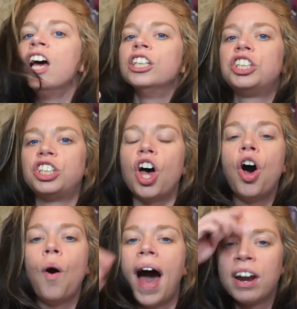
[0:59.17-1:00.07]

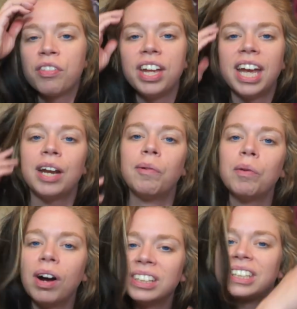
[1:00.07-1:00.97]
so I don't think
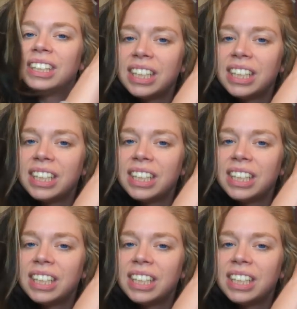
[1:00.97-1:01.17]
anyone wants to